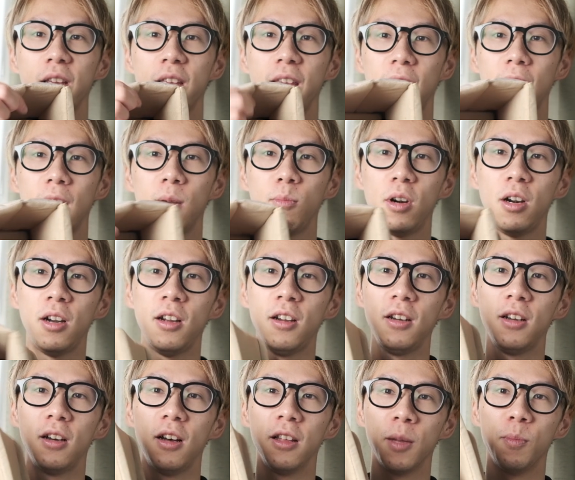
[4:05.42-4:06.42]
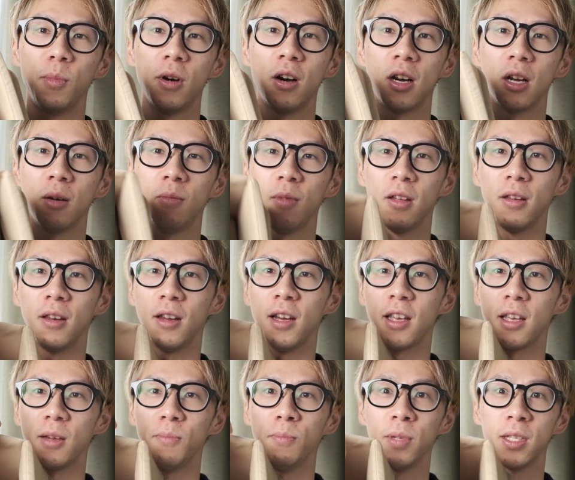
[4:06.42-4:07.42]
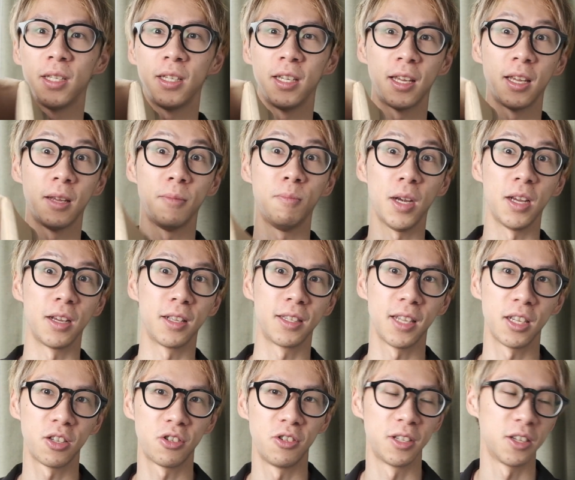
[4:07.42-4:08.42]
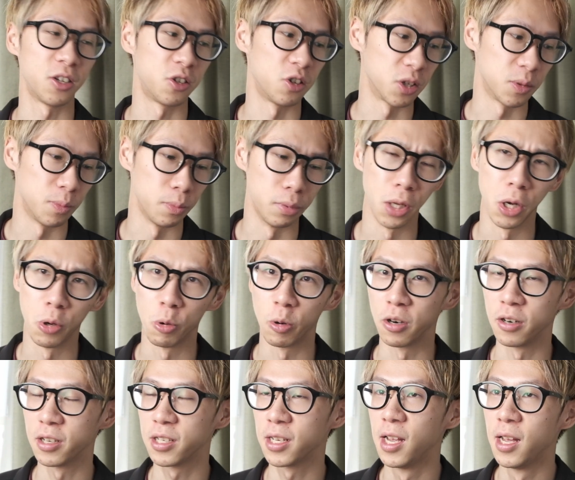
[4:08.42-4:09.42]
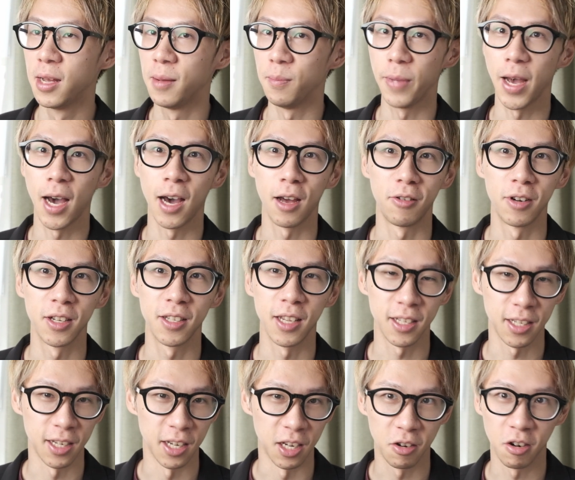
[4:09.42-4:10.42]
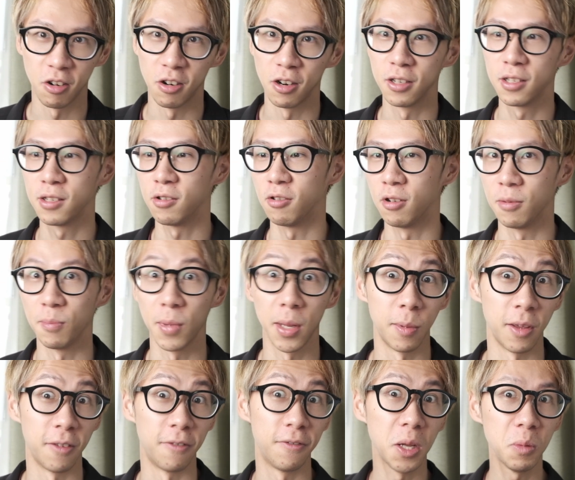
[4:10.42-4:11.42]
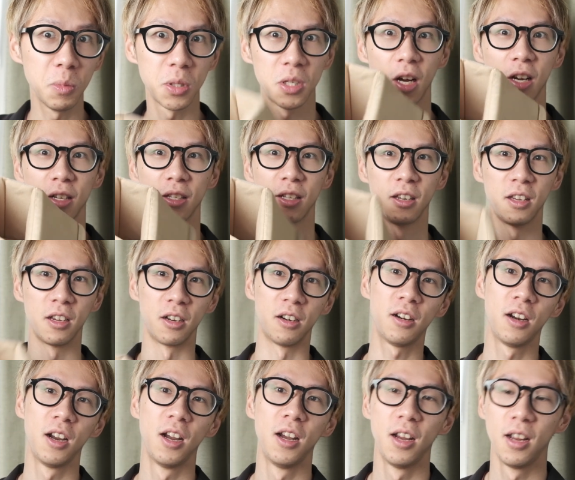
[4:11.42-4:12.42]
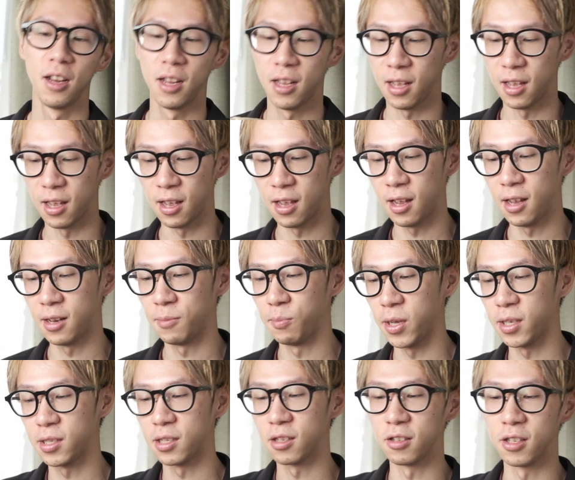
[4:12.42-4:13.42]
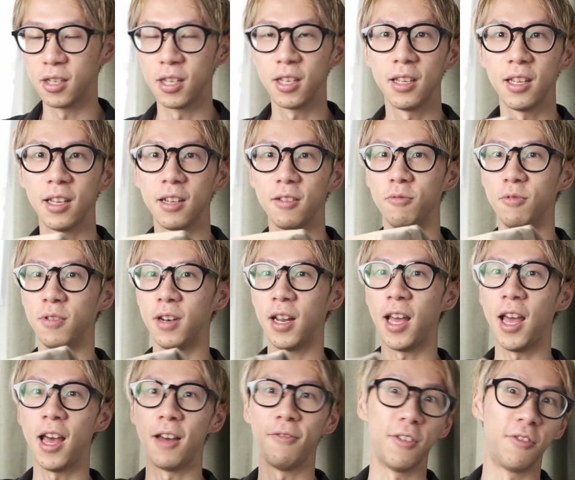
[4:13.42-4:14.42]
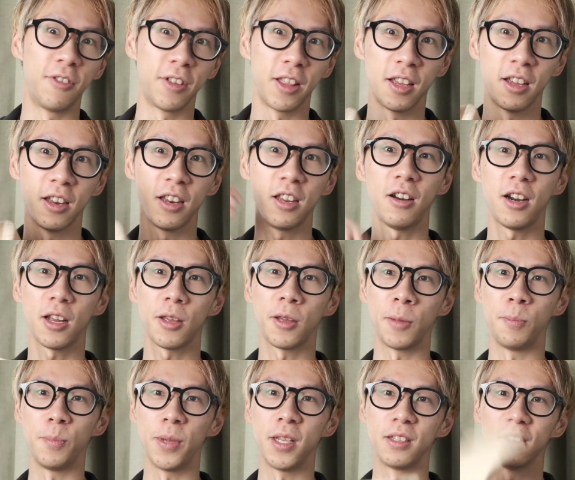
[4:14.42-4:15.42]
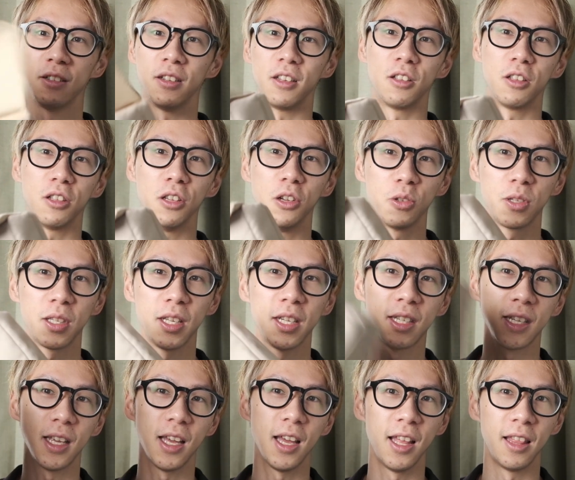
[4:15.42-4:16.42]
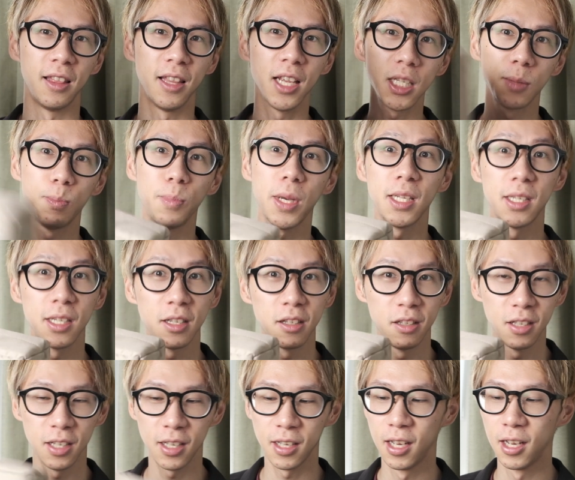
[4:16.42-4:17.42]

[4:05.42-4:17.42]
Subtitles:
camera at the bottom, and I can stick in my accessories such as blowers, batteries, SD cards, or maybe film stocks in here. And basically, when I have everything in here, I can basically close this. And this basically